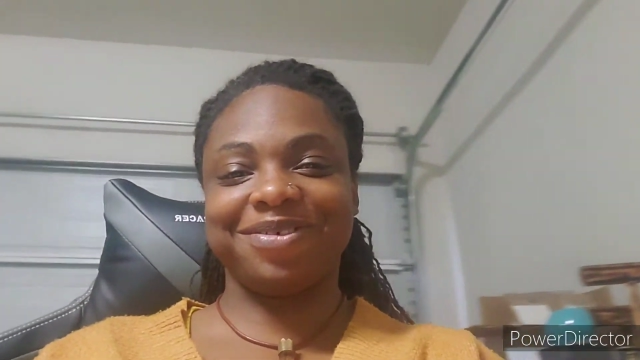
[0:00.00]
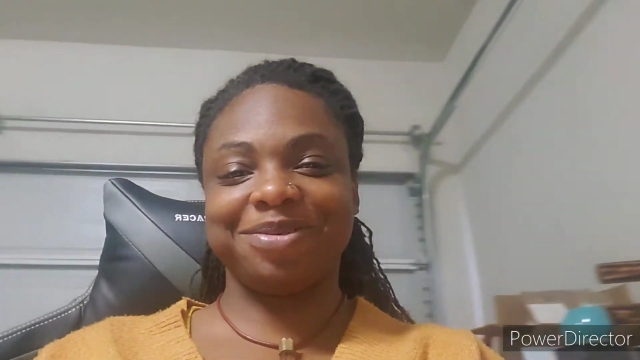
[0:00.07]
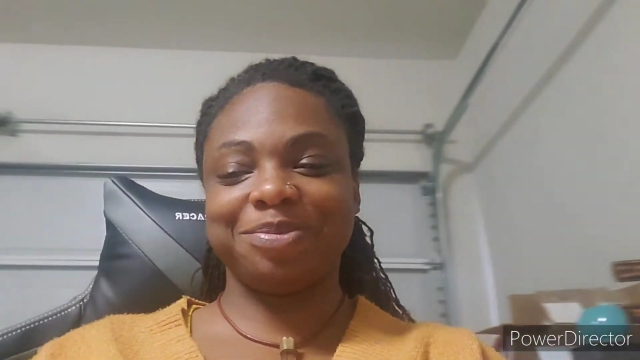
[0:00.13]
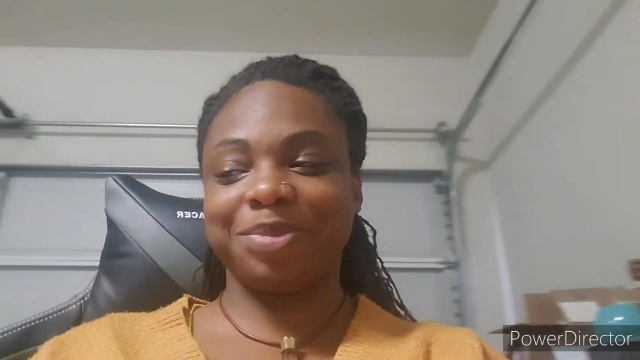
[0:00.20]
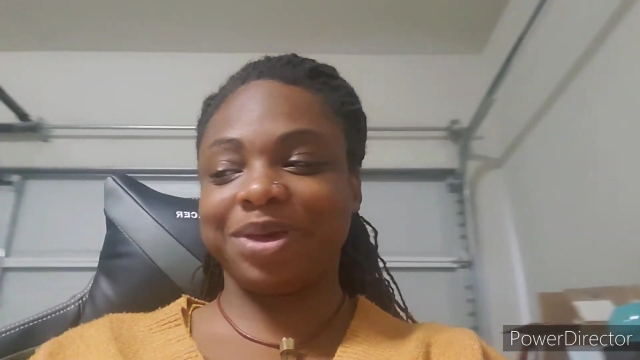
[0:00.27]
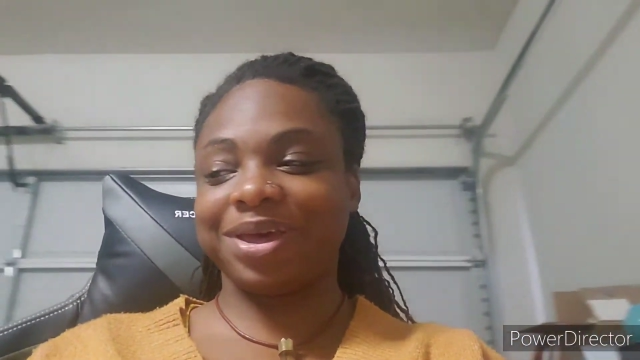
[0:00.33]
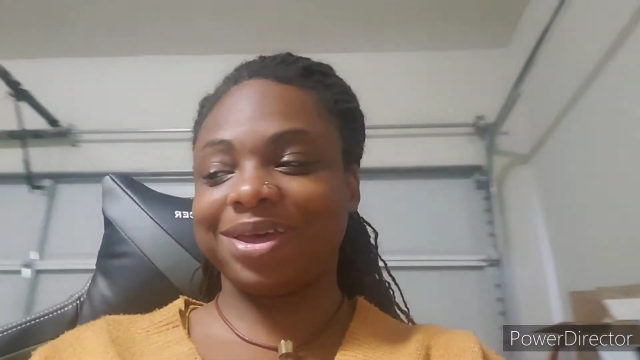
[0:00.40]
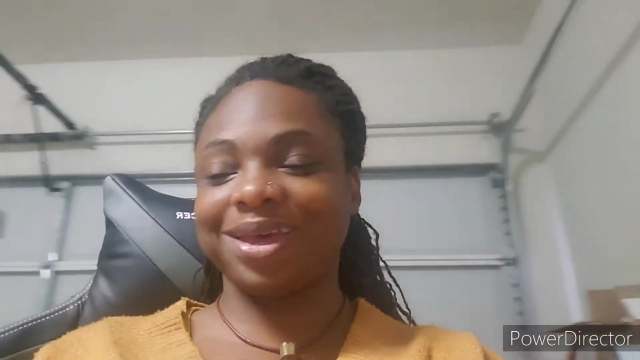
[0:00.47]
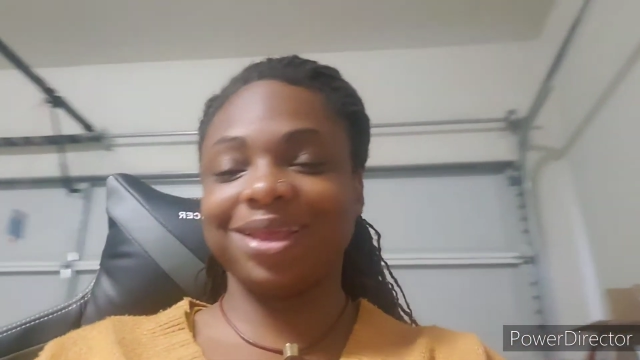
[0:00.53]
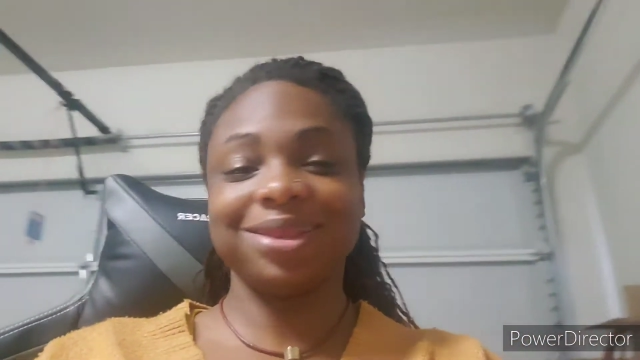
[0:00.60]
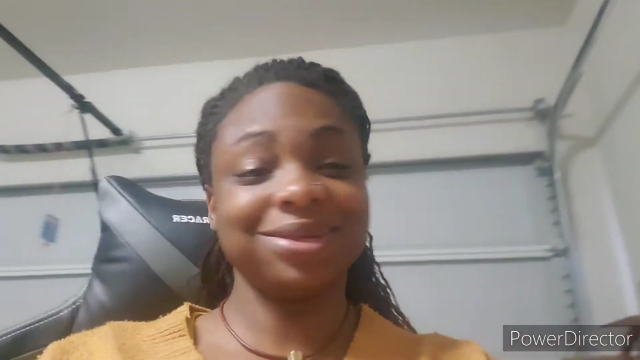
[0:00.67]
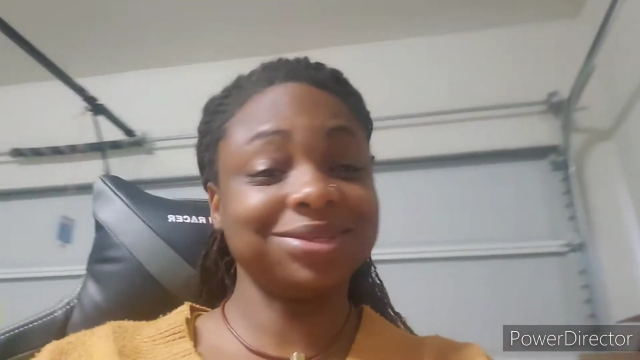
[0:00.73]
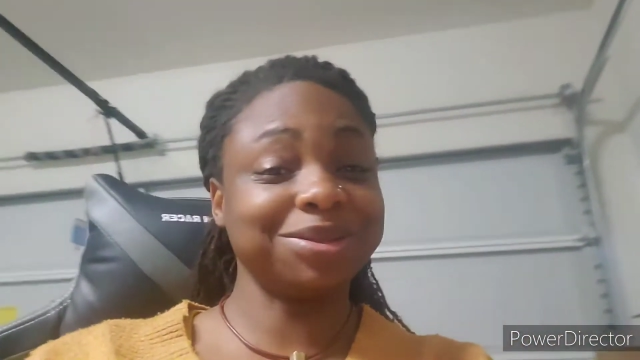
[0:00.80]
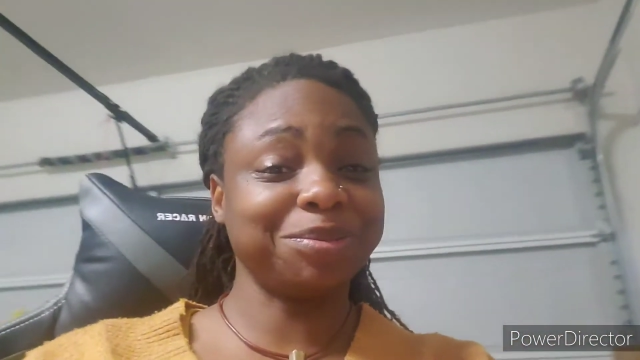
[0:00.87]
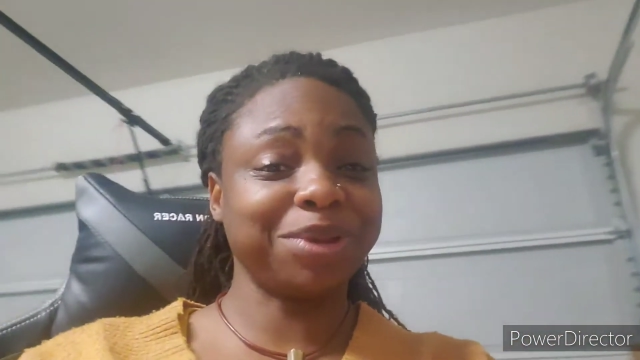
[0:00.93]
But at
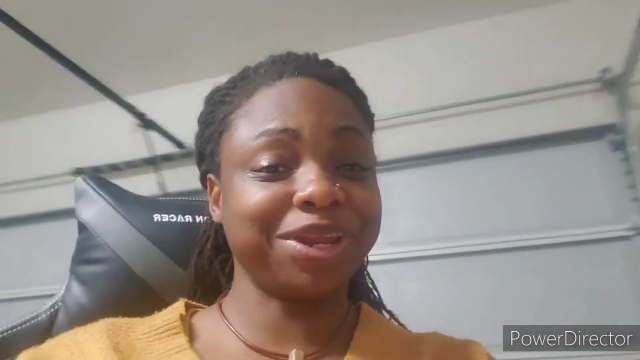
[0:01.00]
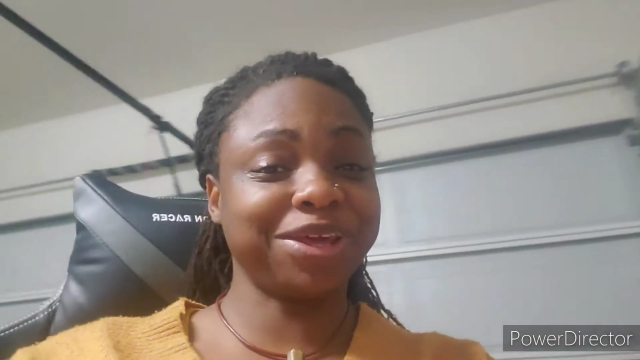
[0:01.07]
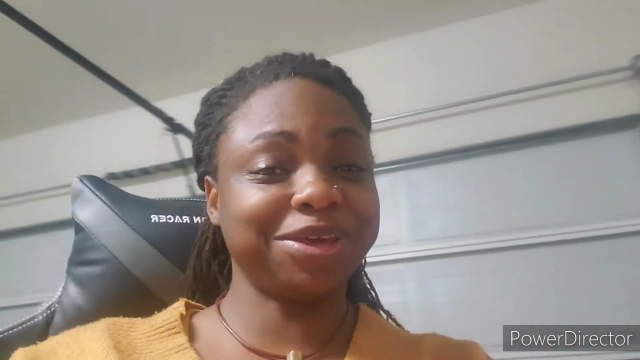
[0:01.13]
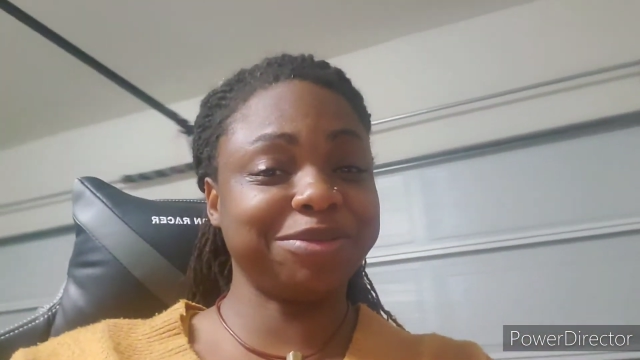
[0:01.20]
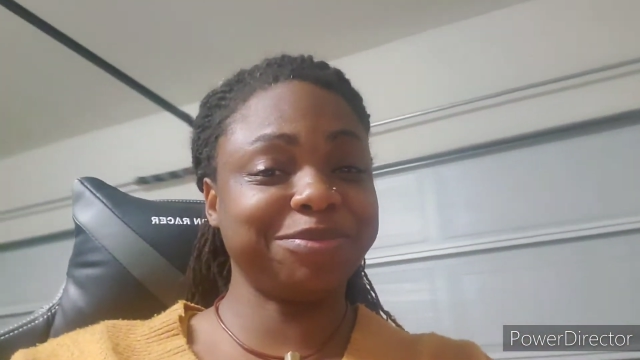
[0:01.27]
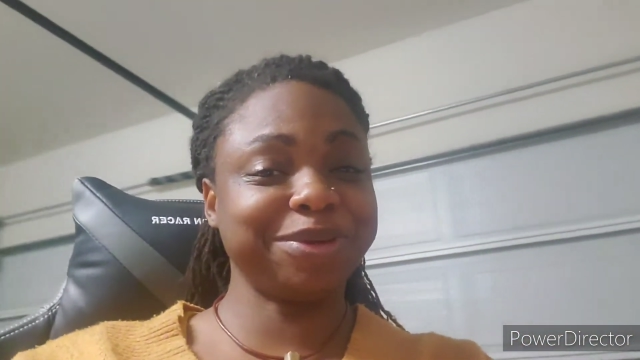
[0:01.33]
least I'm in a good